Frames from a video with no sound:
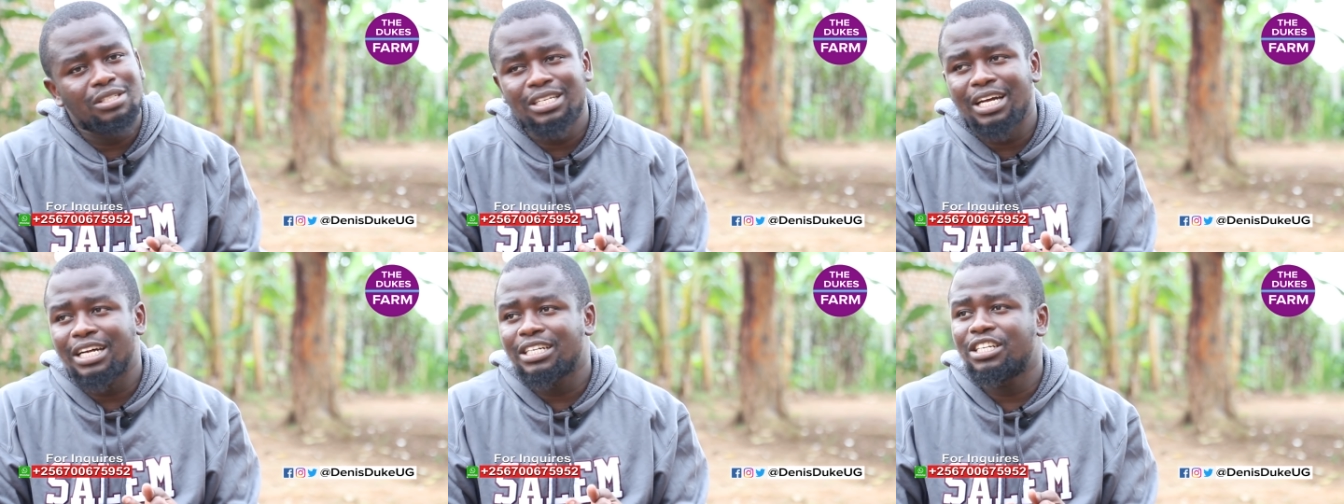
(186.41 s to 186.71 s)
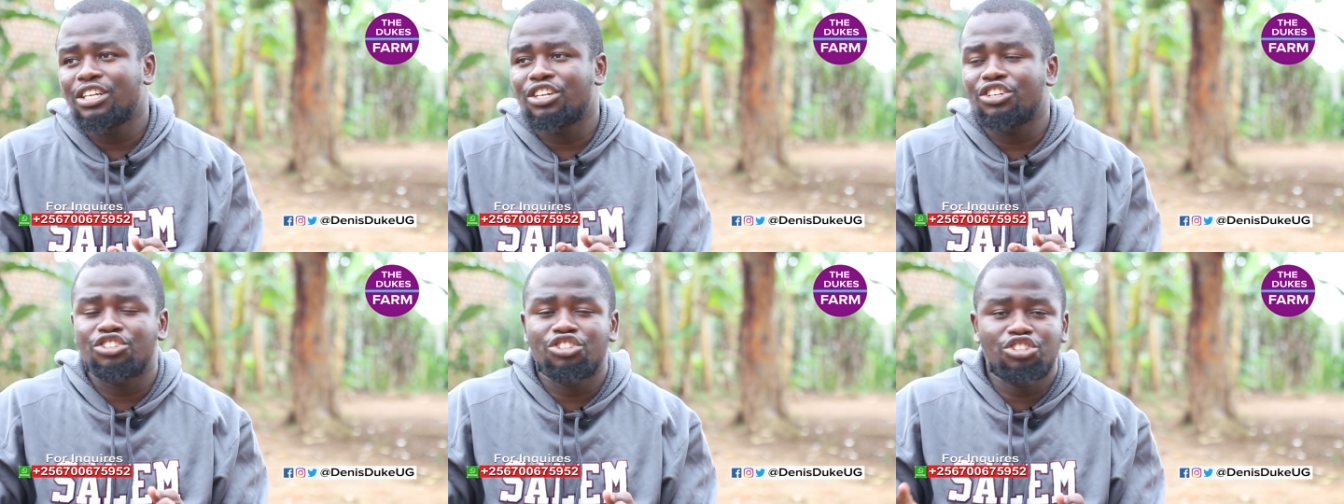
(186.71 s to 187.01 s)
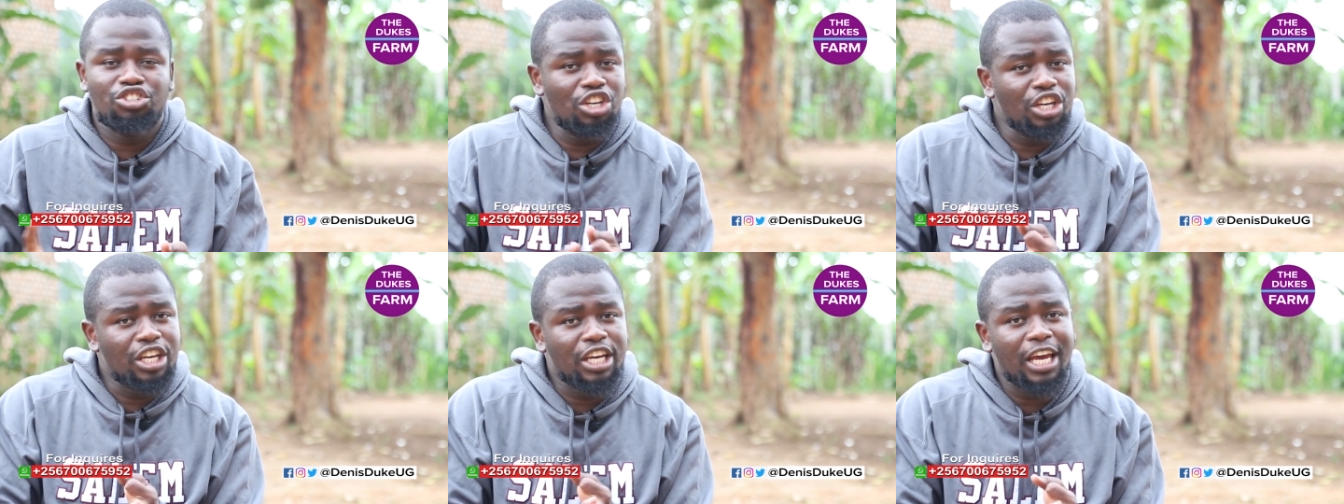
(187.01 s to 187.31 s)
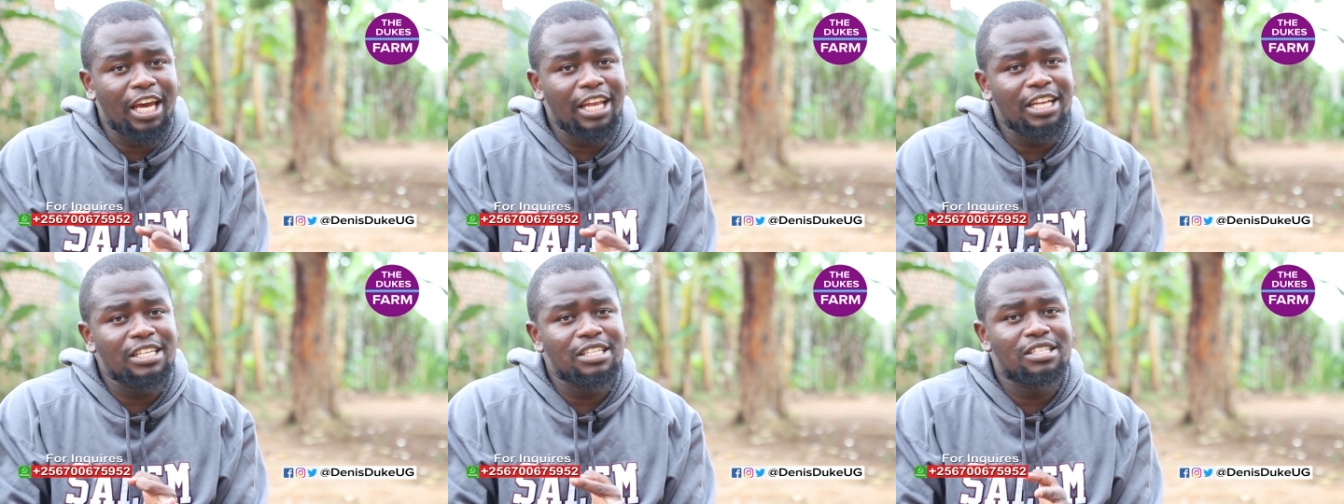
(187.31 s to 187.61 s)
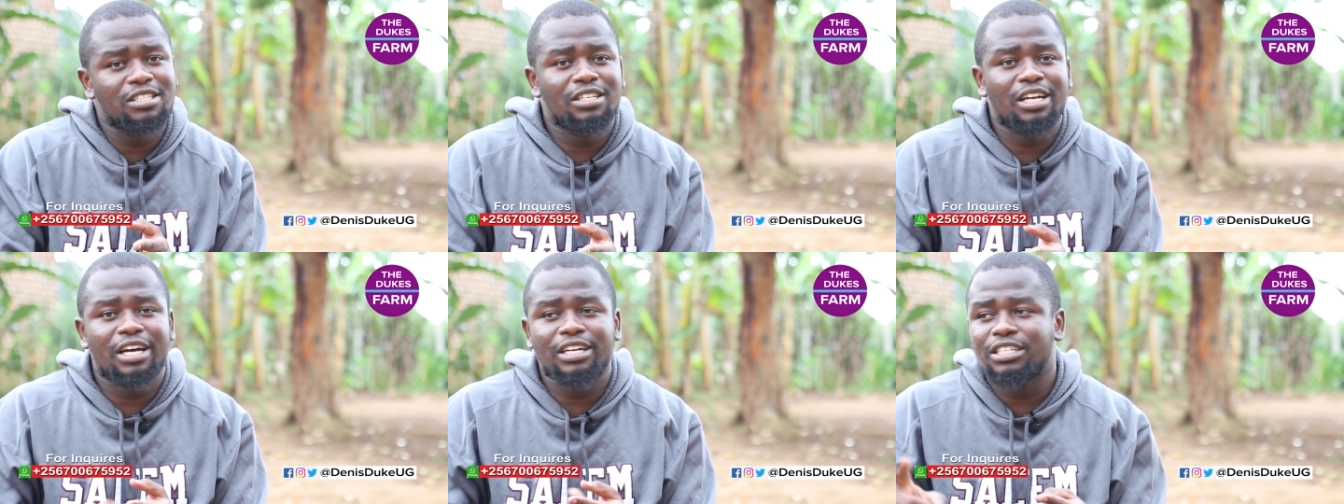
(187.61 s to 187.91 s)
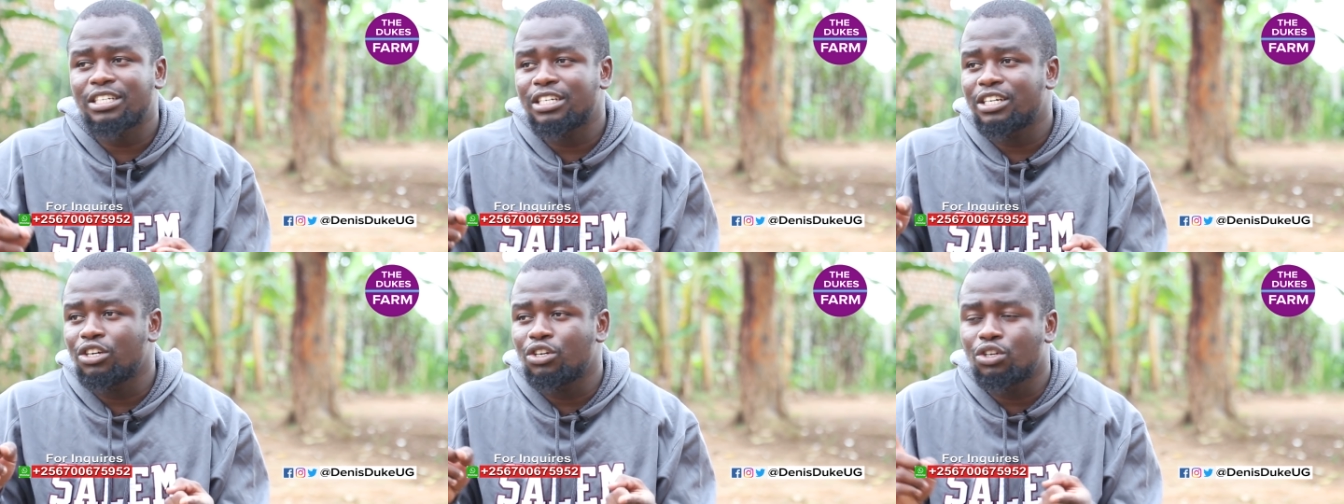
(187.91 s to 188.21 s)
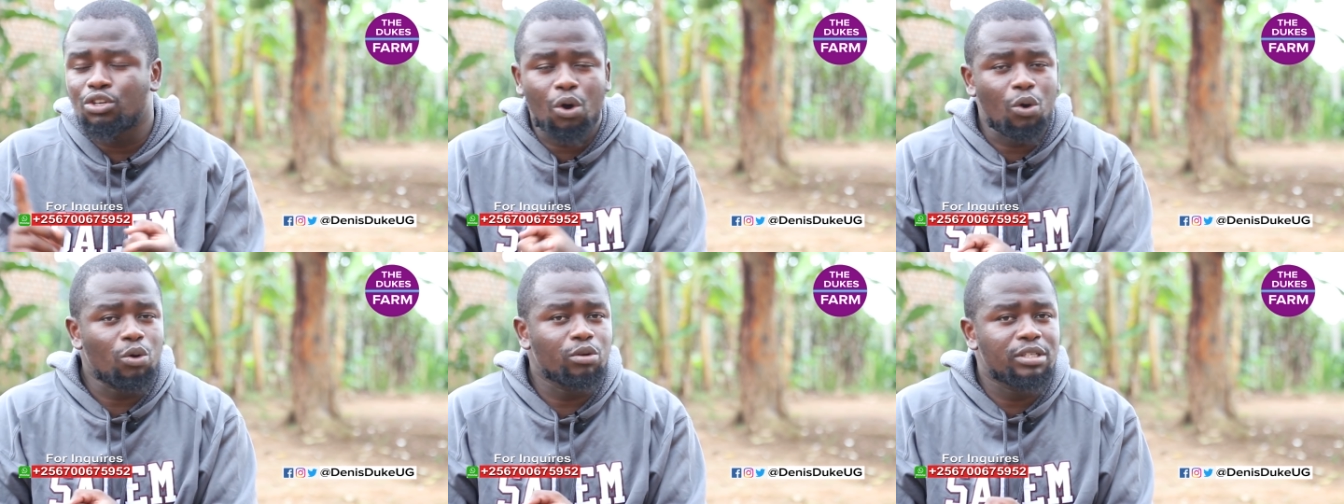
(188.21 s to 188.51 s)
starting chickens,
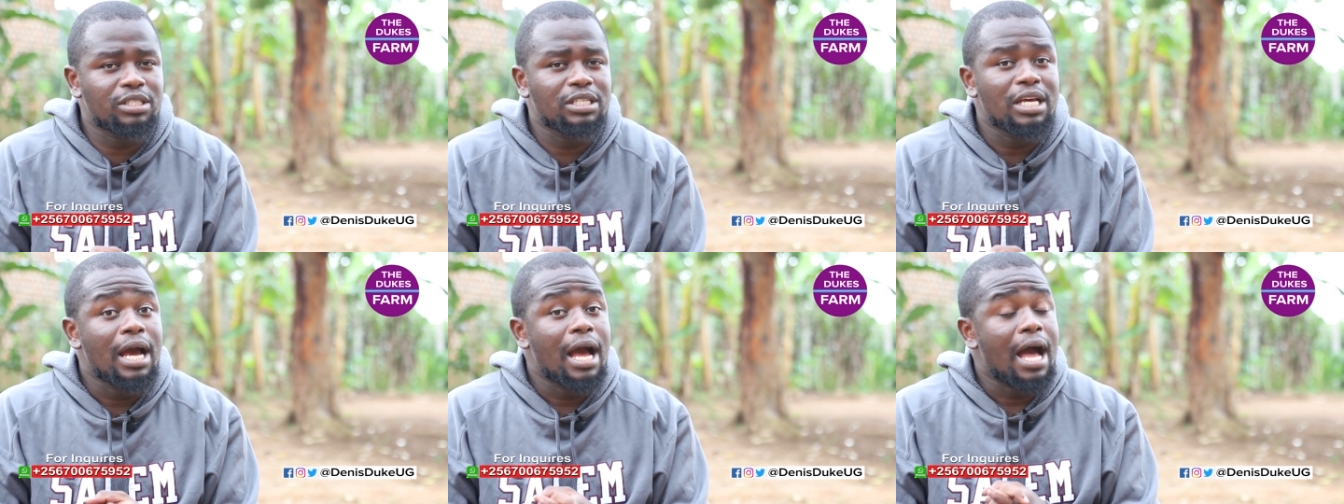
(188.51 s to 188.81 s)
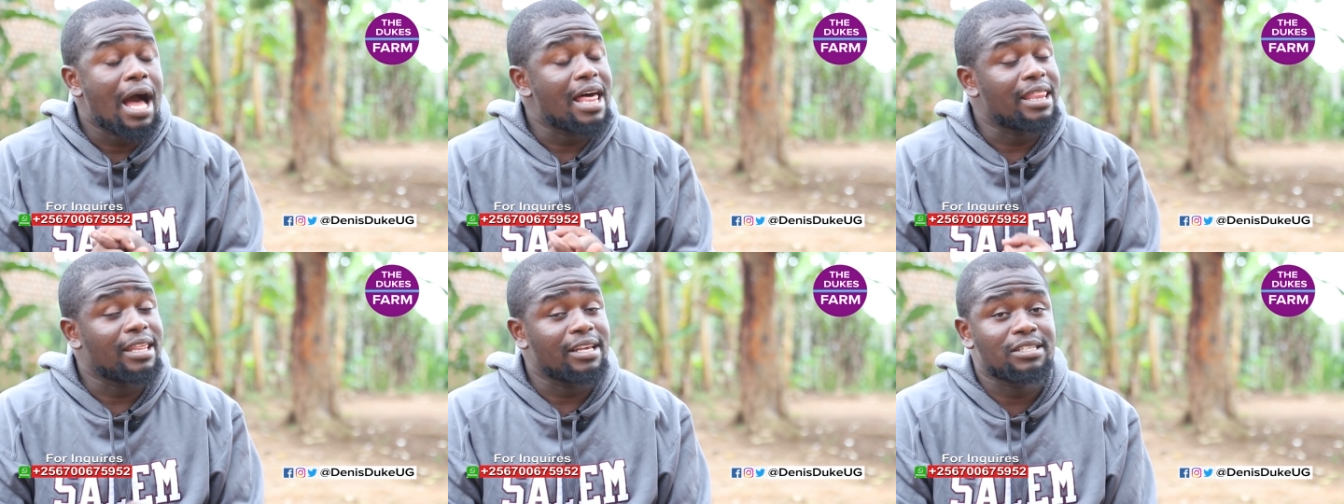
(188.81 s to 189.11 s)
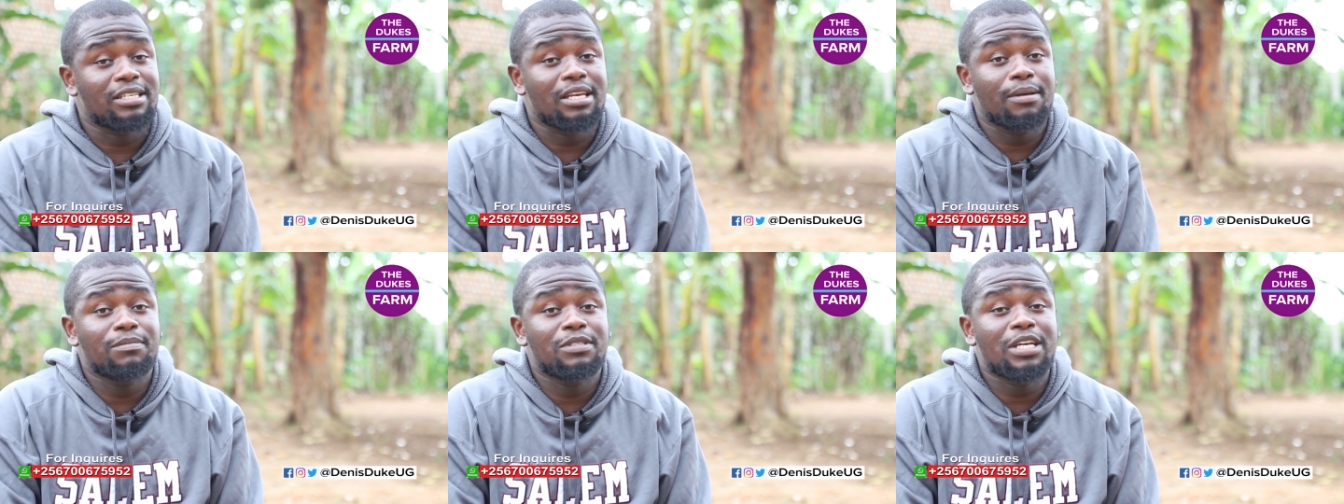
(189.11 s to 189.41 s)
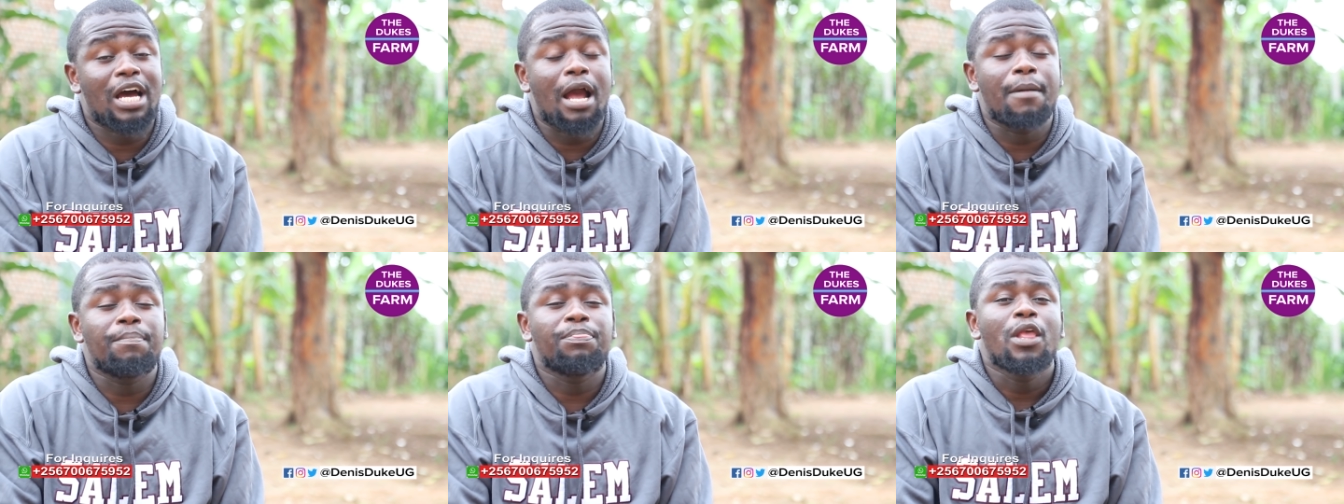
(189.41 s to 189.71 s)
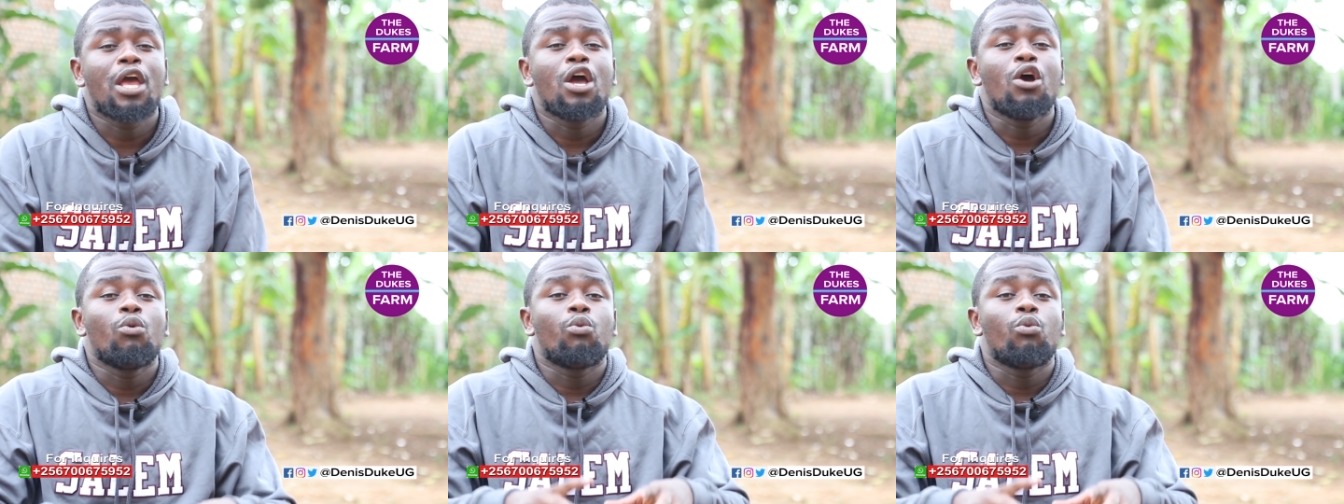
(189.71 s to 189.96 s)
starting goats at the same time,